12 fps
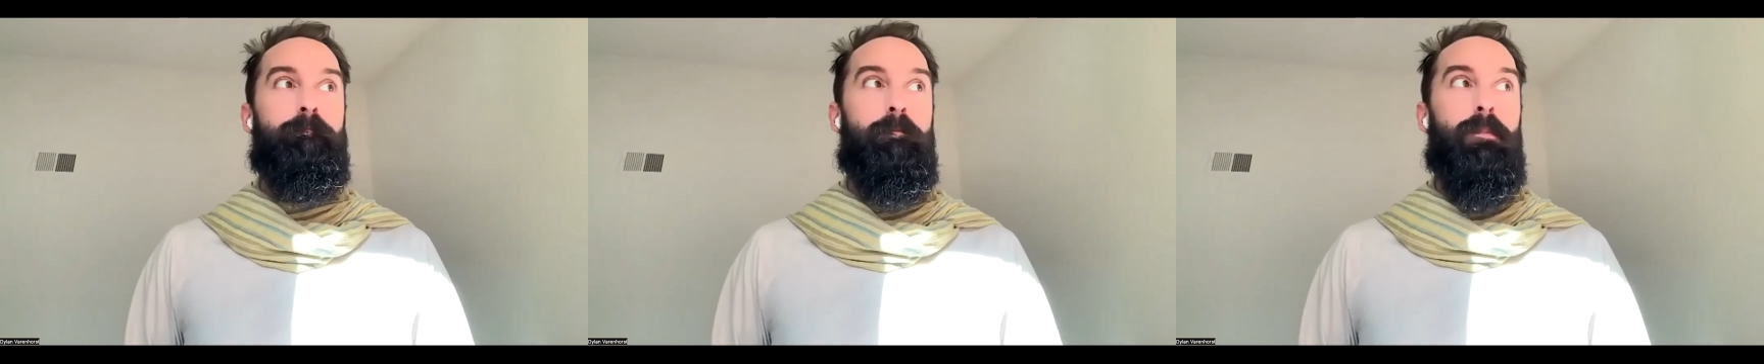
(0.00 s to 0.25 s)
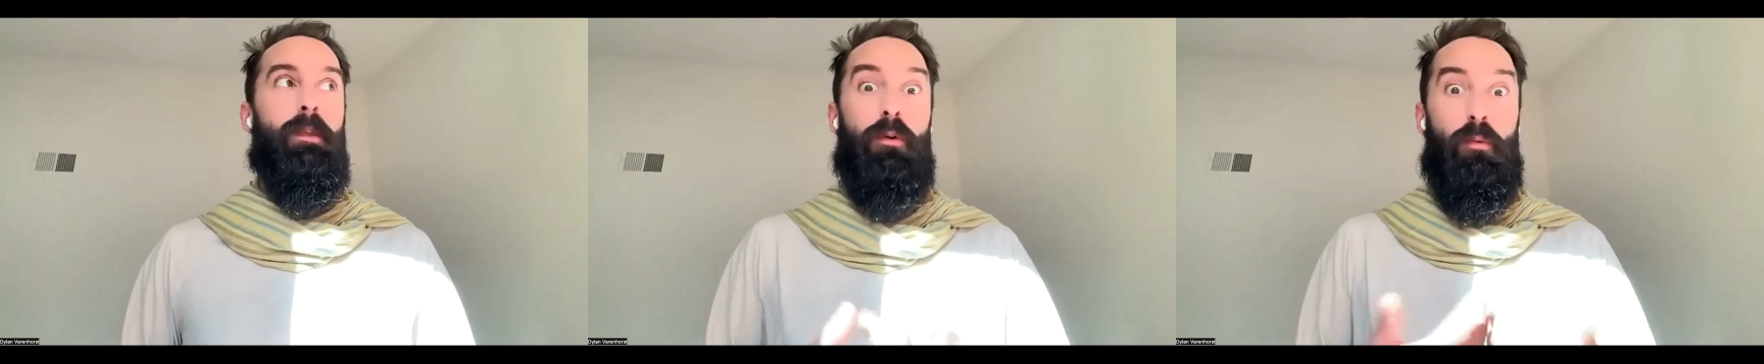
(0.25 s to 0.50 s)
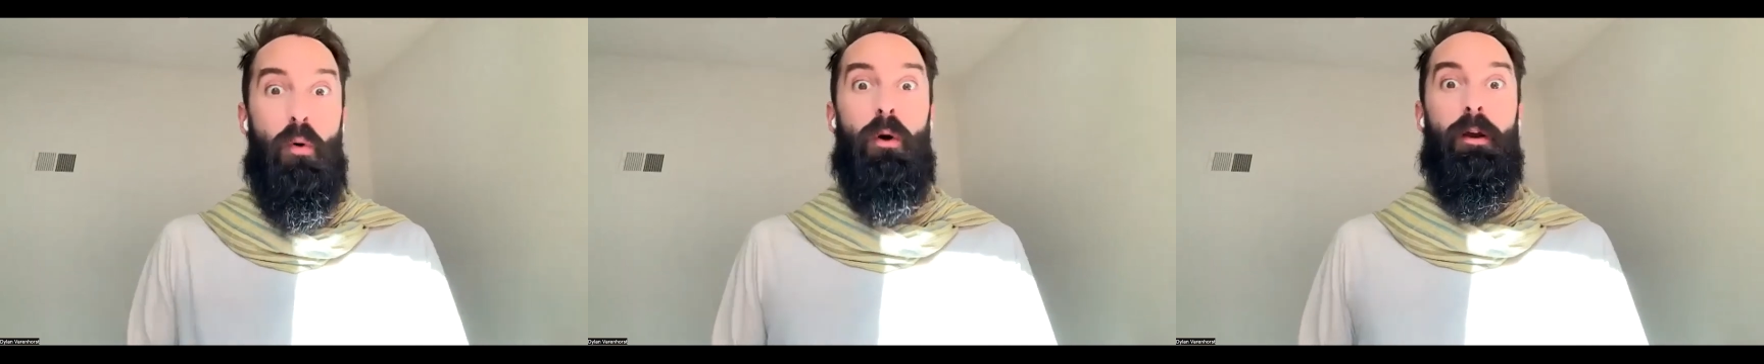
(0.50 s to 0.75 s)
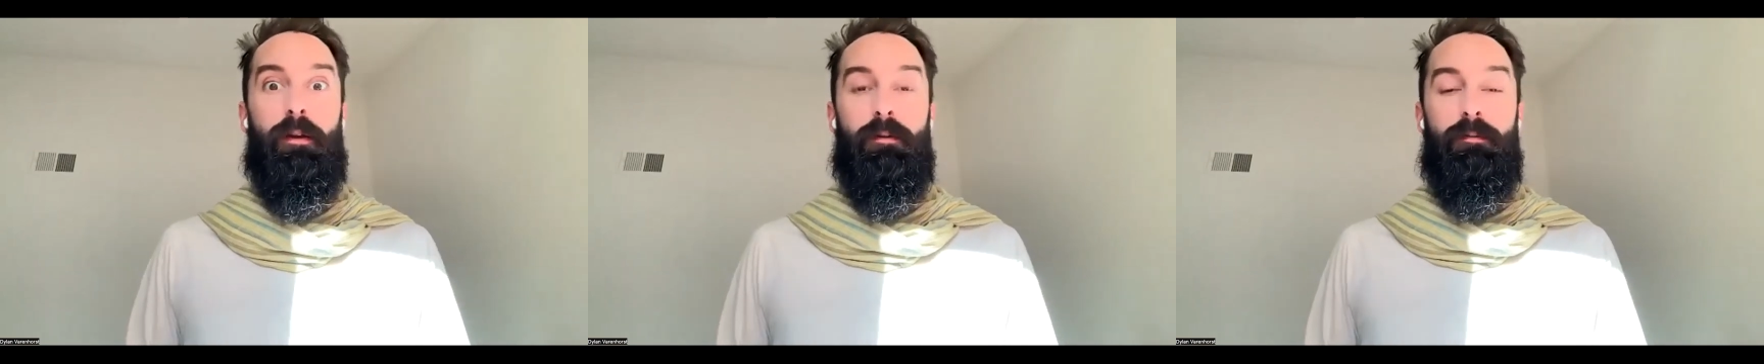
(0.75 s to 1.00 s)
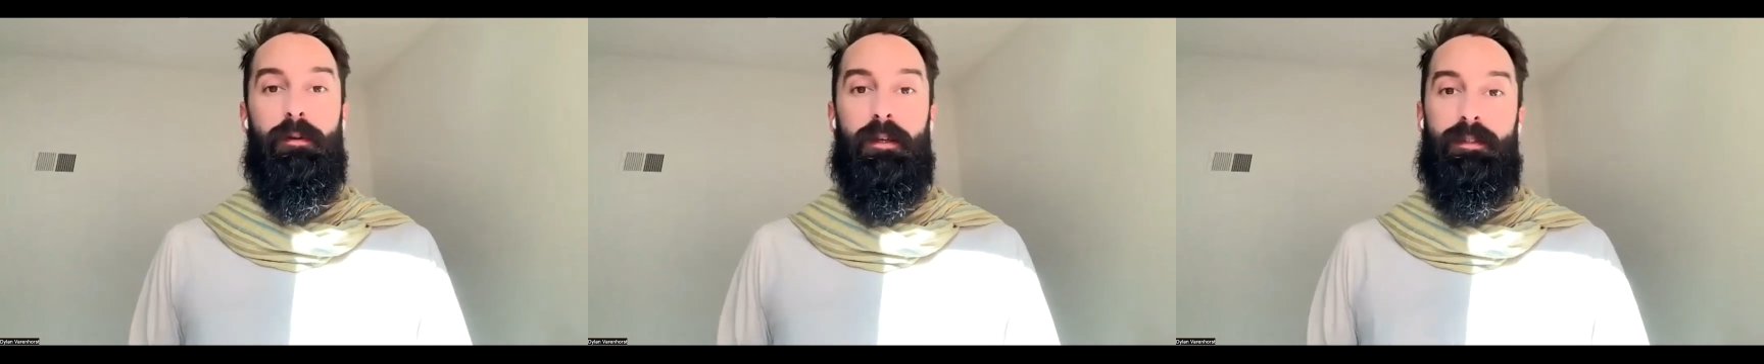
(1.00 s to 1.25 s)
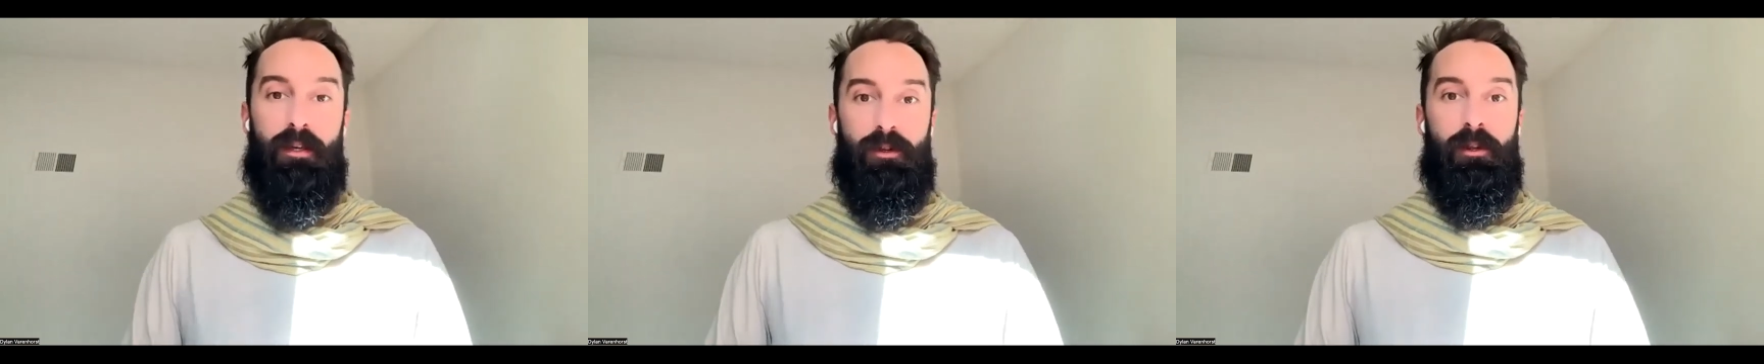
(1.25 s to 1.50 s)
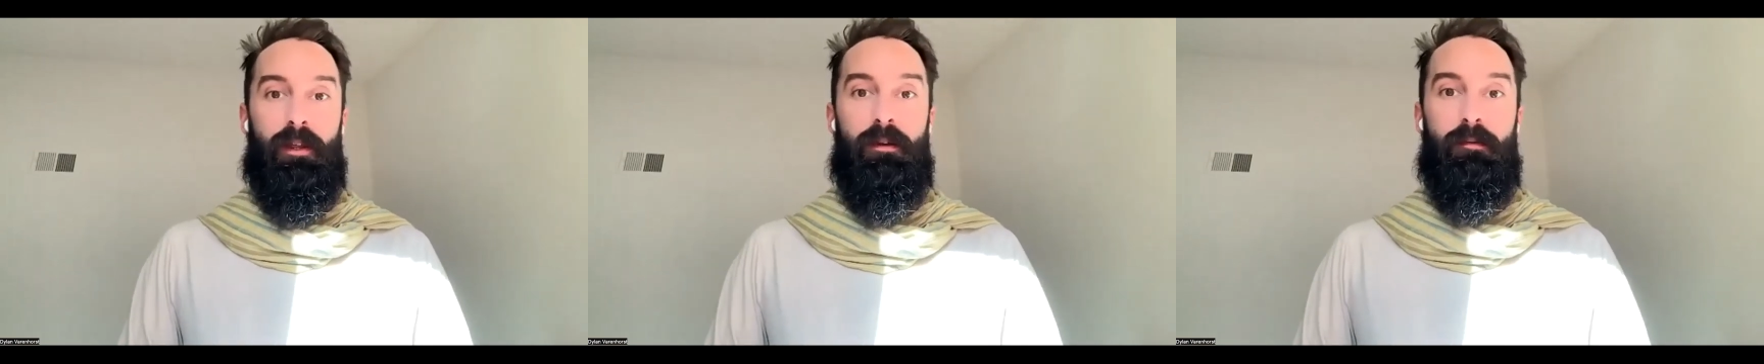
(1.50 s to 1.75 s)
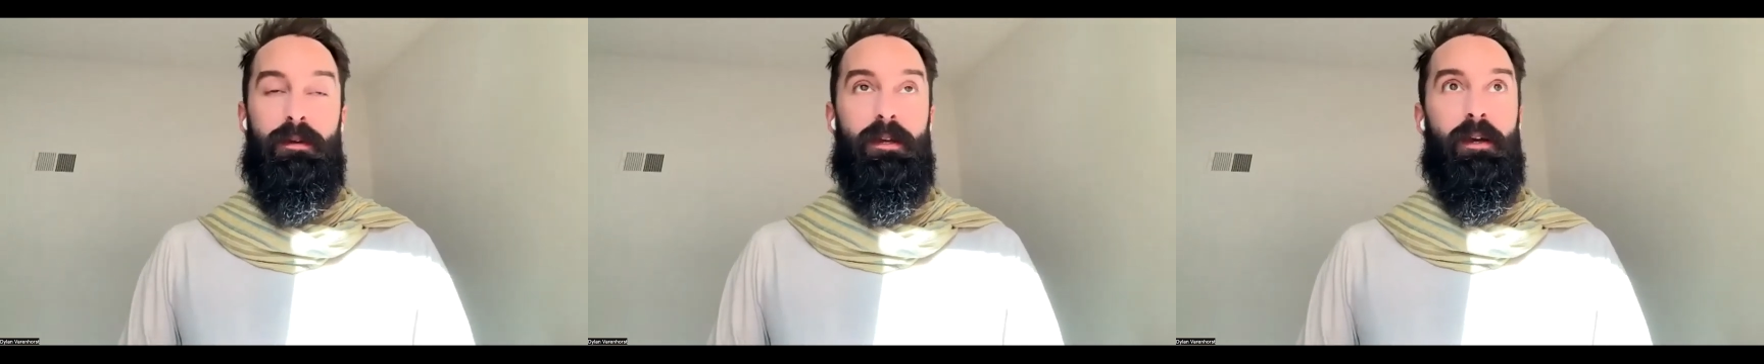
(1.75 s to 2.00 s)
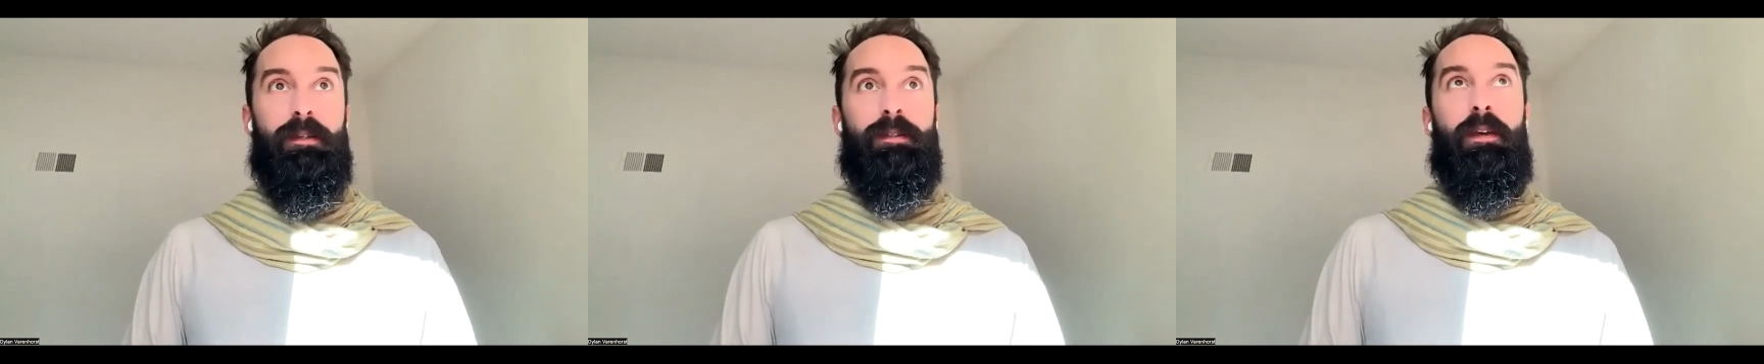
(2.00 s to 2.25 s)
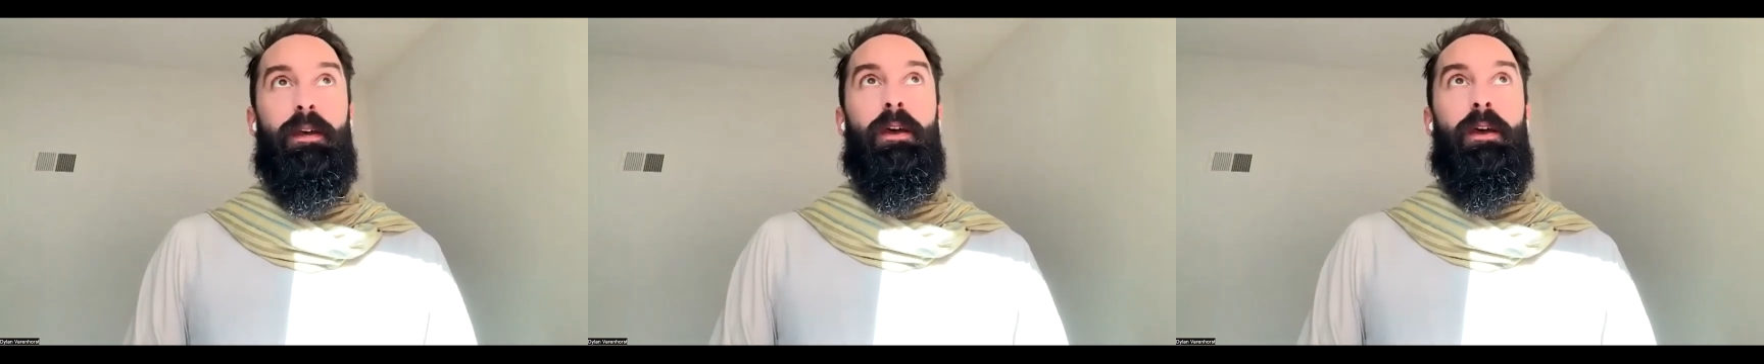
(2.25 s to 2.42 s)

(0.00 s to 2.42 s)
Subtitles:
reward, essentially, because